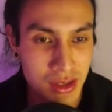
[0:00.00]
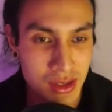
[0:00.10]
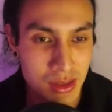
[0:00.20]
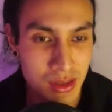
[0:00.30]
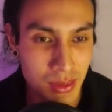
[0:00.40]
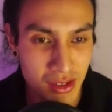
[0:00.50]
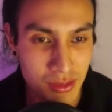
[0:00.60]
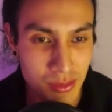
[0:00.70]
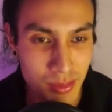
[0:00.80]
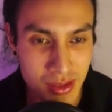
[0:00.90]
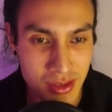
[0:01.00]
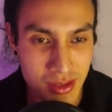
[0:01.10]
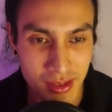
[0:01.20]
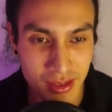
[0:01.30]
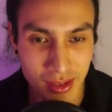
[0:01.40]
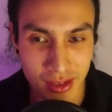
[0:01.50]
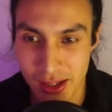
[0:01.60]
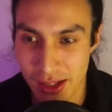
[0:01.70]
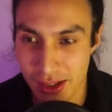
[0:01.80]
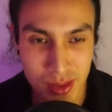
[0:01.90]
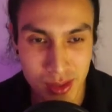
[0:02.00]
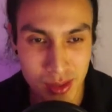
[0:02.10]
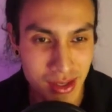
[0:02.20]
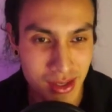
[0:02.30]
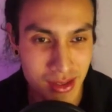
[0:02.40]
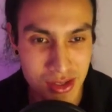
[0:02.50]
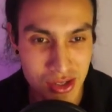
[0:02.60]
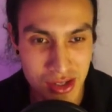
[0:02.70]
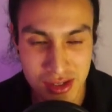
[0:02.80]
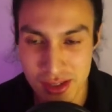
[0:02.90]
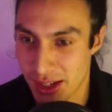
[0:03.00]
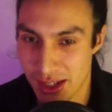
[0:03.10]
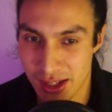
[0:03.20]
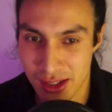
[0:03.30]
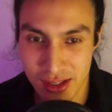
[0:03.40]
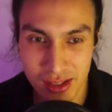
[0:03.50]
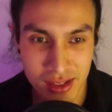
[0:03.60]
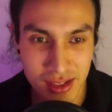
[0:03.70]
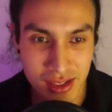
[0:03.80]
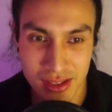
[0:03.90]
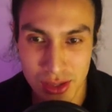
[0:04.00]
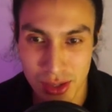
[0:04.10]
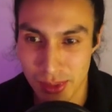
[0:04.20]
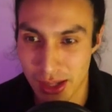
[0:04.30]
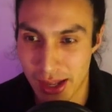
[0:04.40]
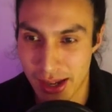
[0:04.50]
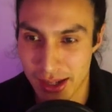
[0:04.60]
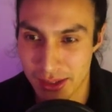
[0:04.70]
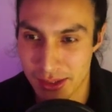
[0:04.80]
But I've been a silly and I've been making these changes in this top line,